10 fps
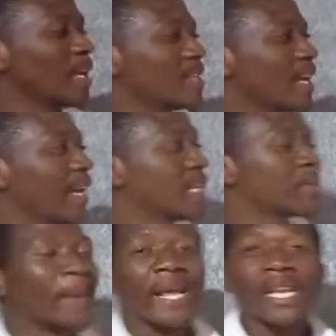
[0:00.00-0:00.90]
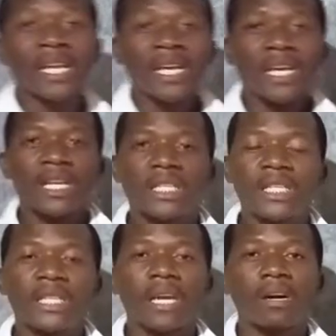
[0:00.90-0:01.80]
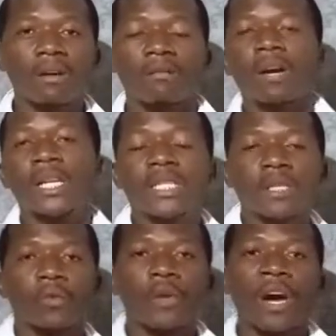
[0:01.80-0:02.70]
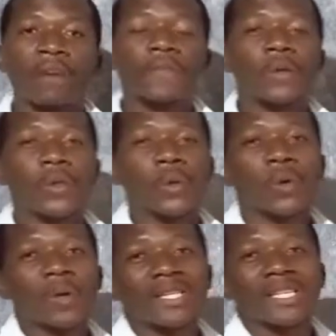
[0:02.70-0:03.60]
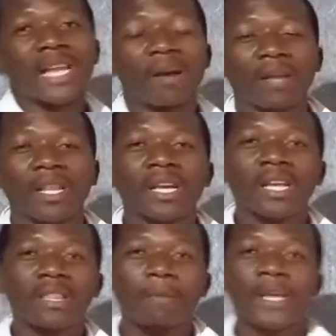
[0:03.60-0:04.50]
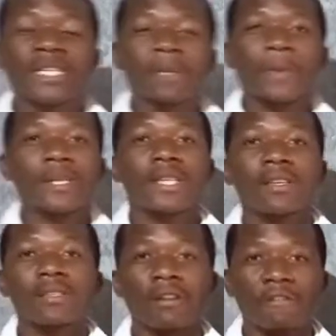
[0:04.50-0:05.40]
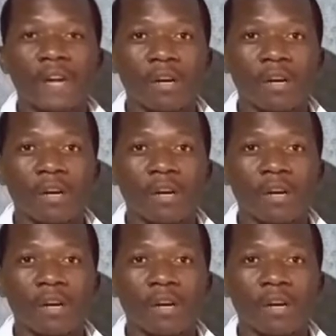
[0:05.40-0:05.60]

me as I explain in detail what we have to do considering the basic process of